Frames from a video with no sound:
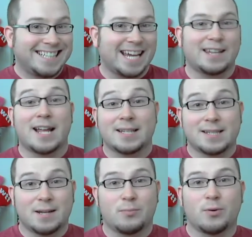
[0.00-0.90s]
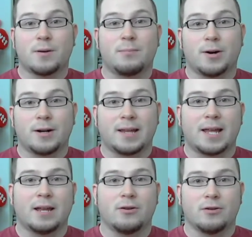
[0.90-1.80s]
And that's the important part
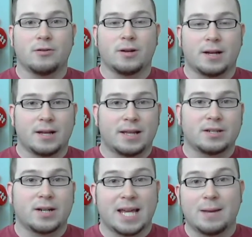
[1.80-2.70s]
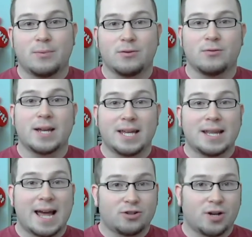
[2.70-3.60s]
that you're uh, that's going to keep you in
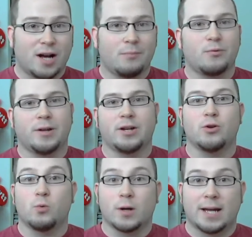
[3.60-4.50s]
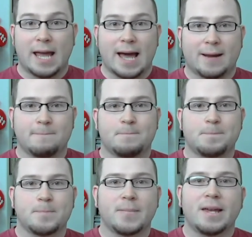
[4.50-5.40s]
that job while you're working at it.
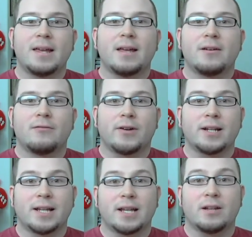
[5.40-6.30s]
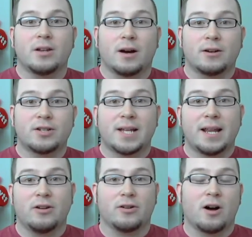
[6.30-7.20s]
Finally,
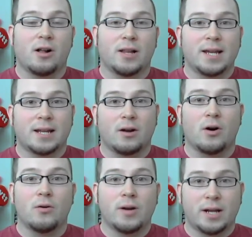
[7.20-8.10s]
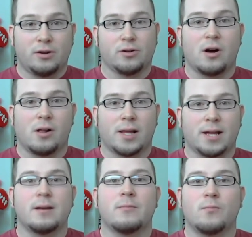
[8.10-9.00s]
understanding your calling and owning your calling,
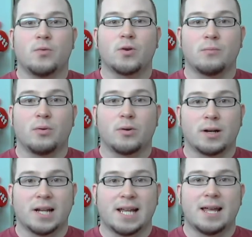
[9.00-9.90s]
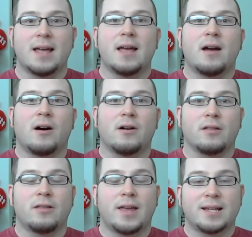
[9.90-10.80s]
more importantly, are
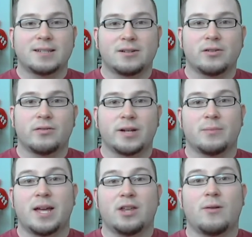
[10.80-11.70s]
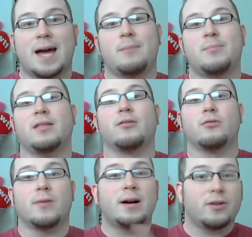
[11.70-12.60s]
the things that are going to make you happy
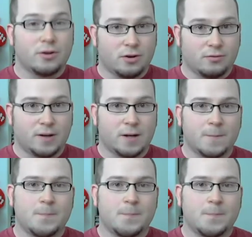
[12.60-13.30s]
throughout your career.